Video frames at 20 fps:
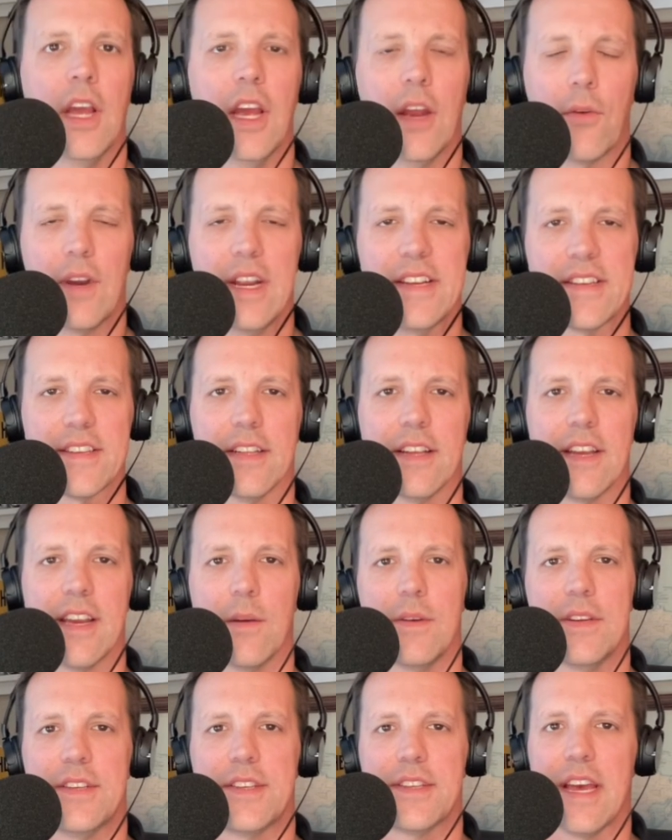Recently, it
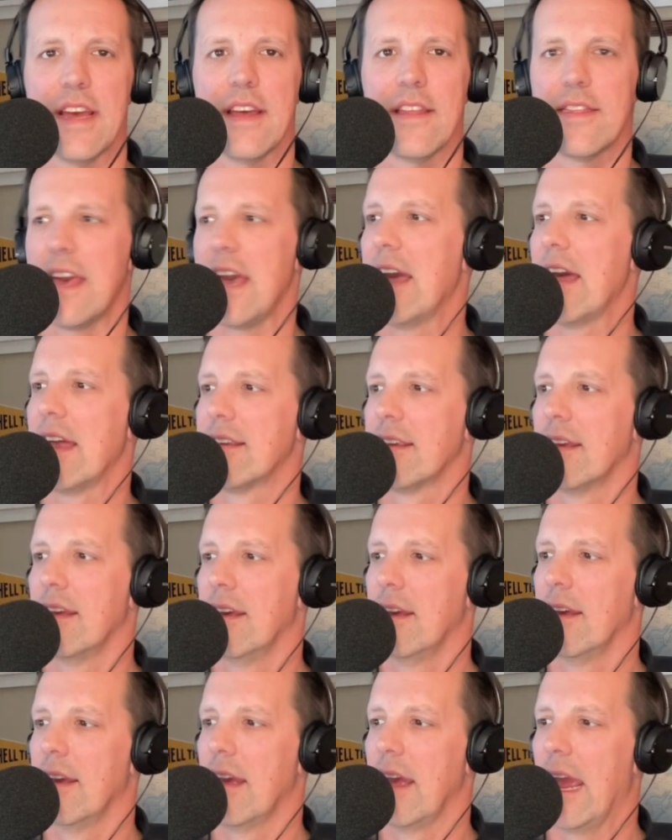was said that
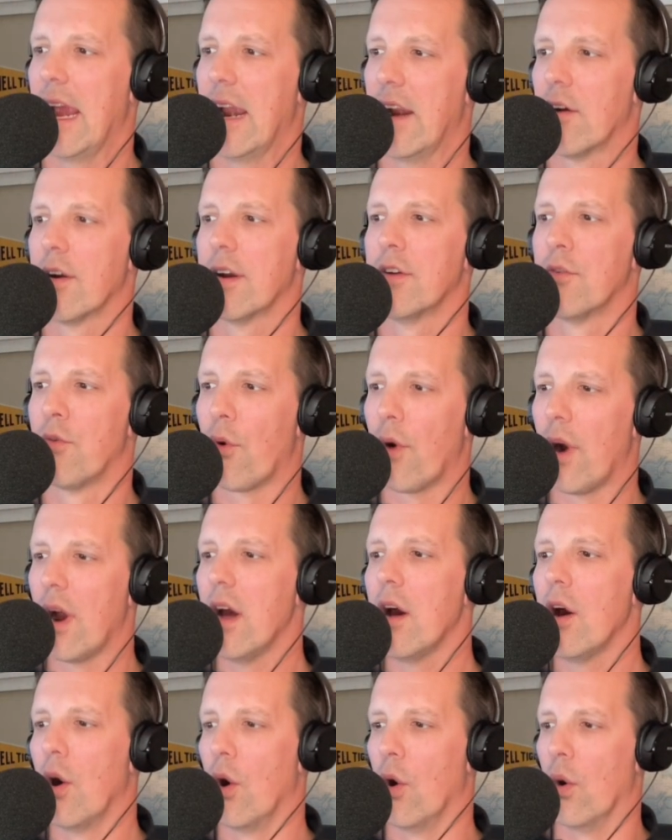Aaron
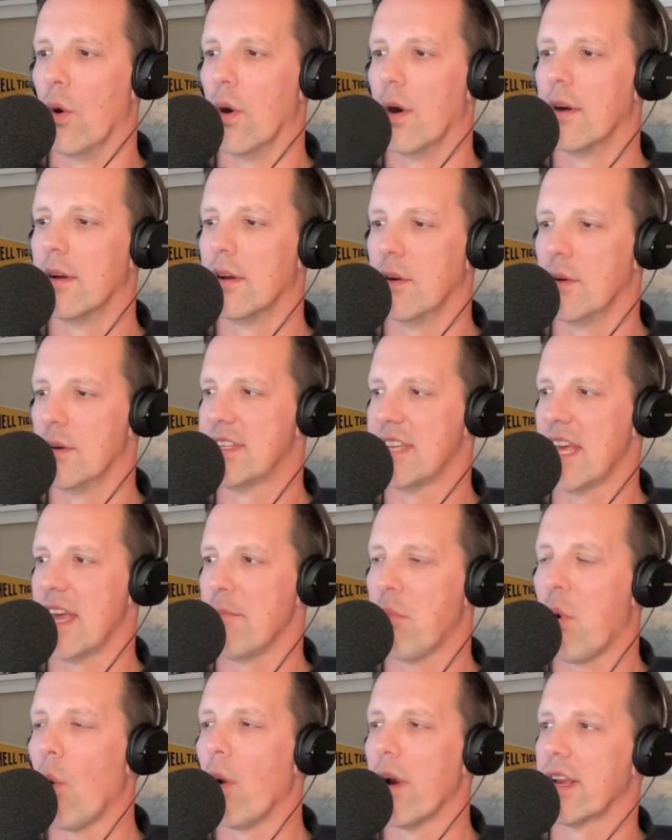Rowe, who is a
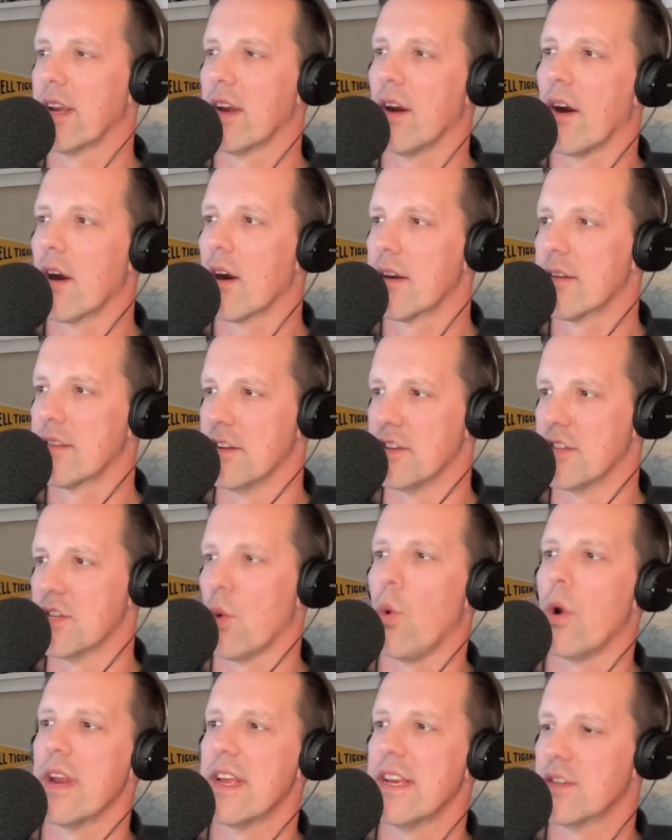point guard, the
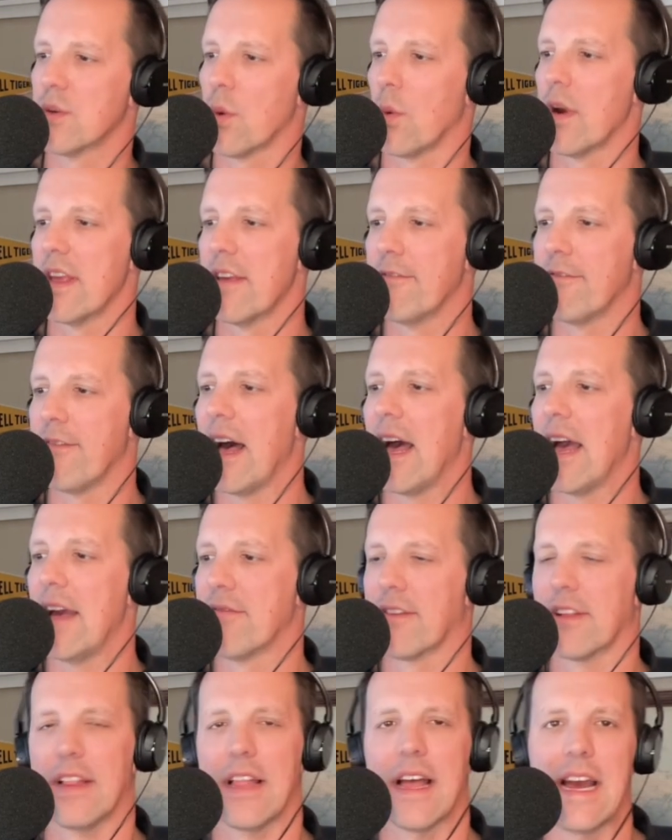2025
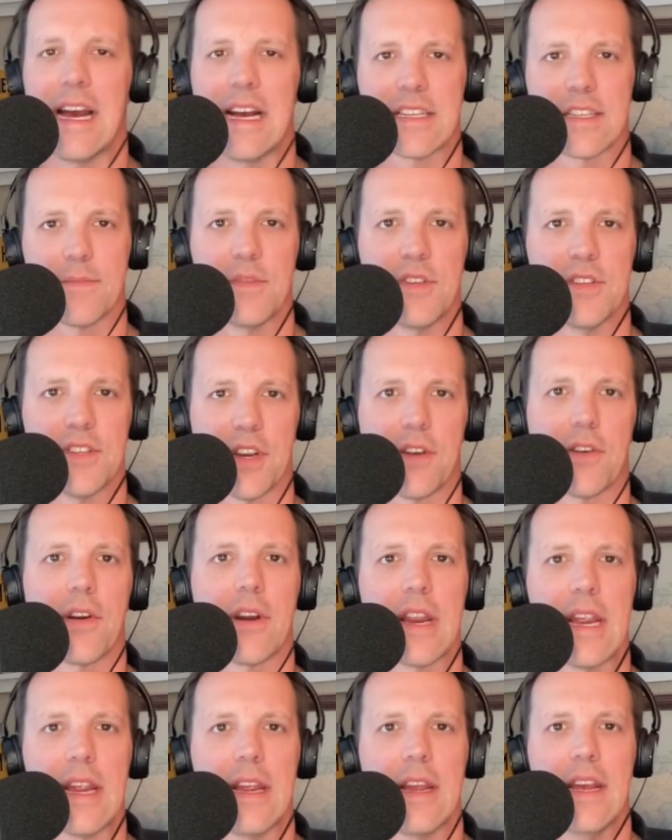class,
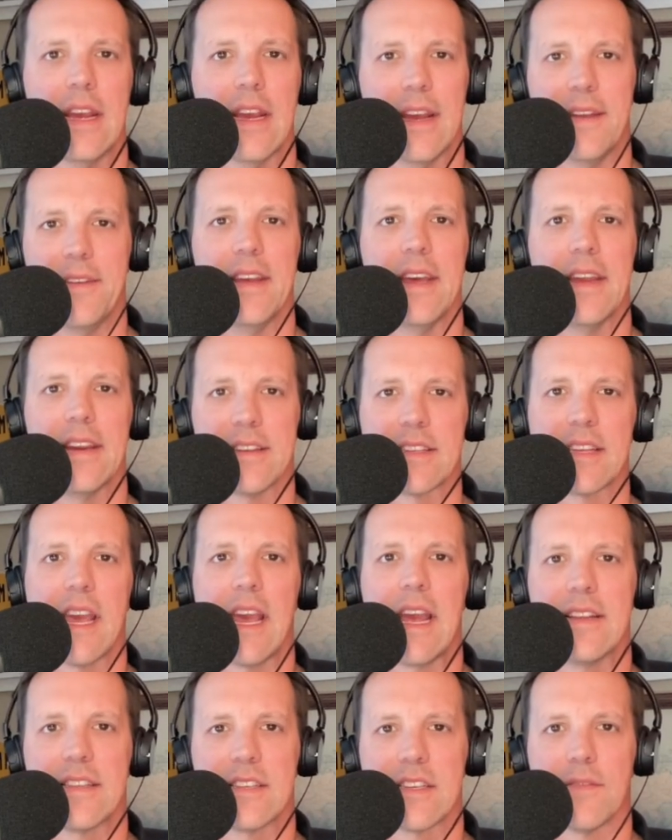Missouri and Dennis
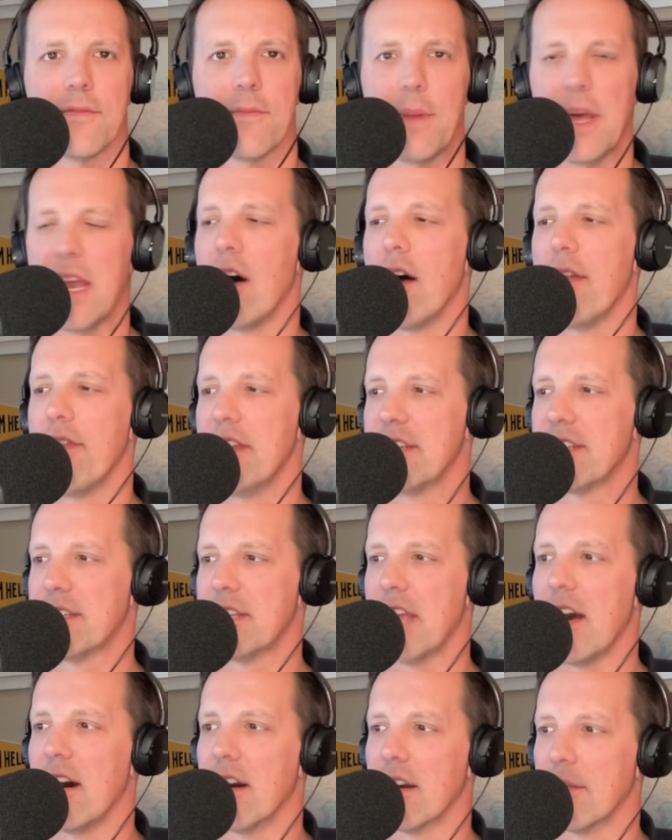Gates have been on this
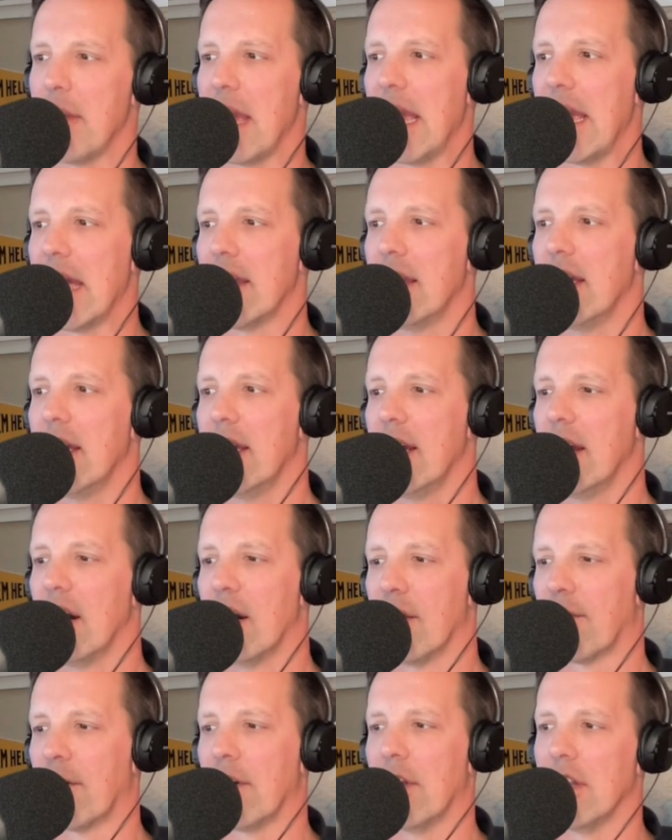young man
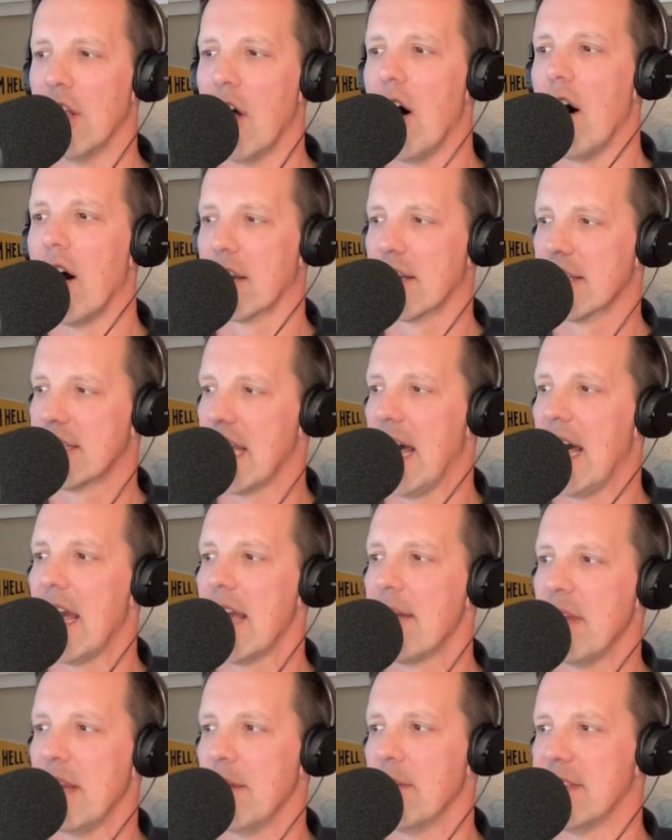for a long
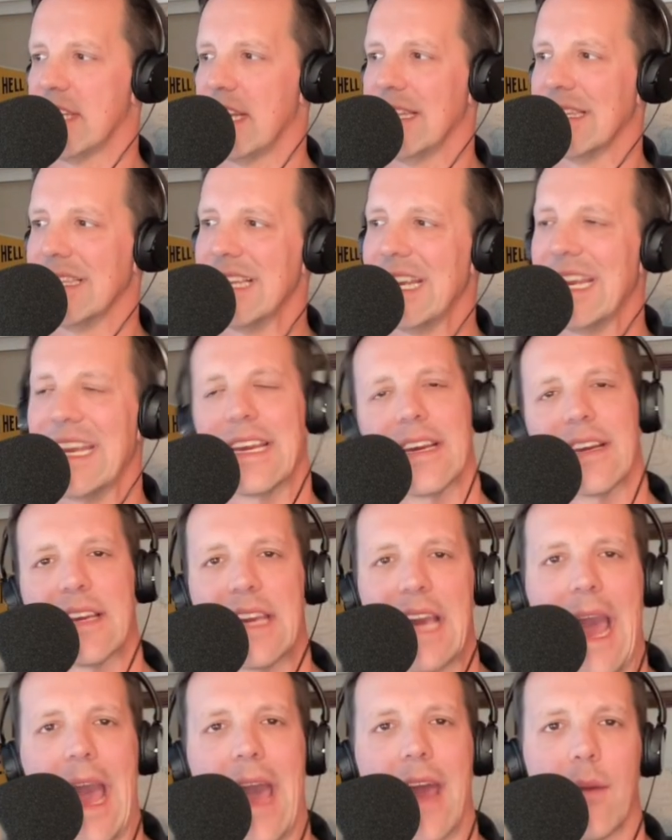time. He was at Link
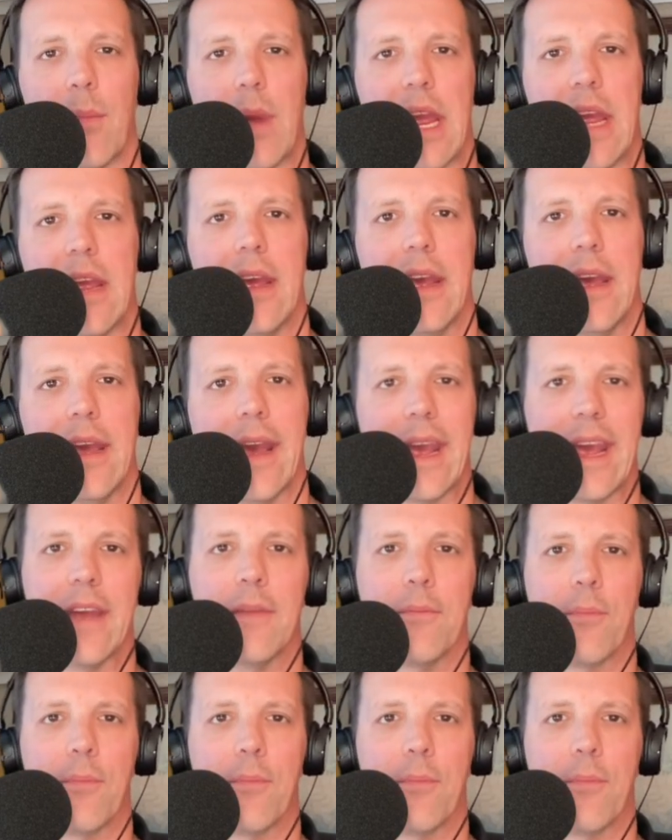Academy in